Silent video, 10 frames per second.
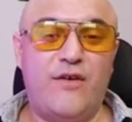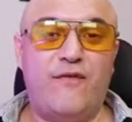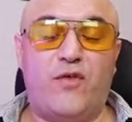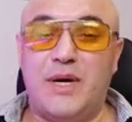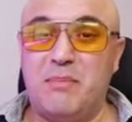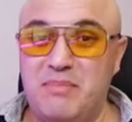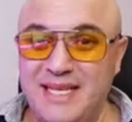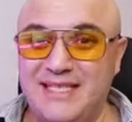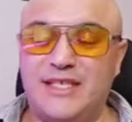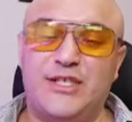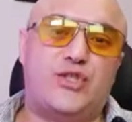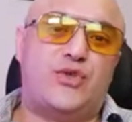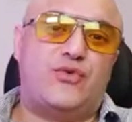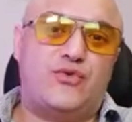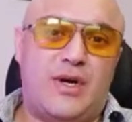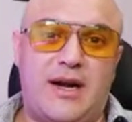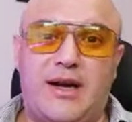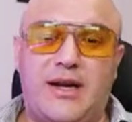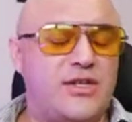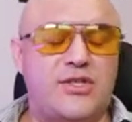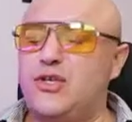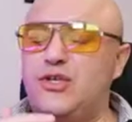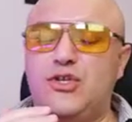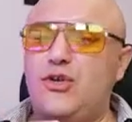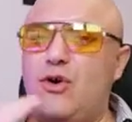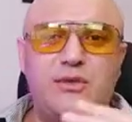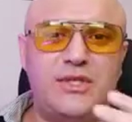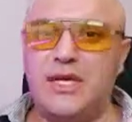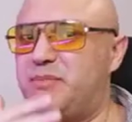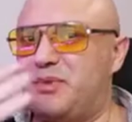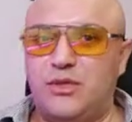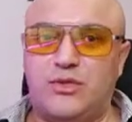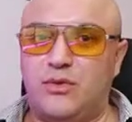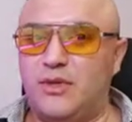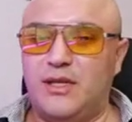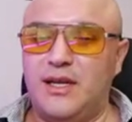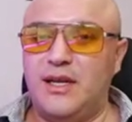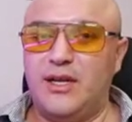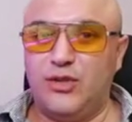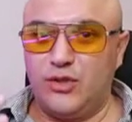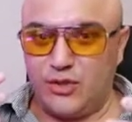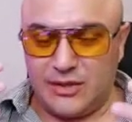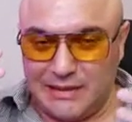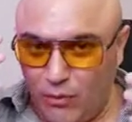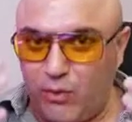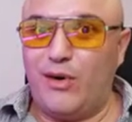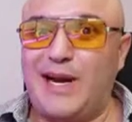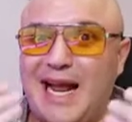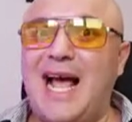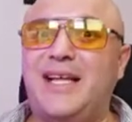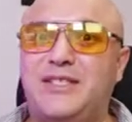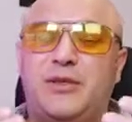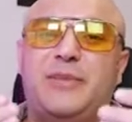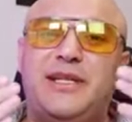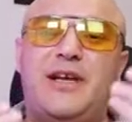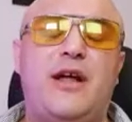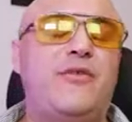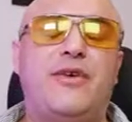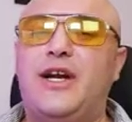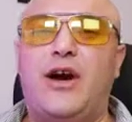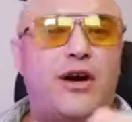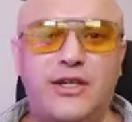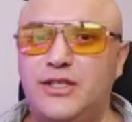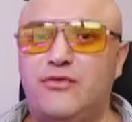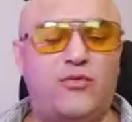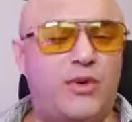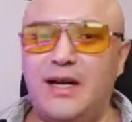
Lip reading: for the business to run, because there's no substitute. The work has to be done regardless of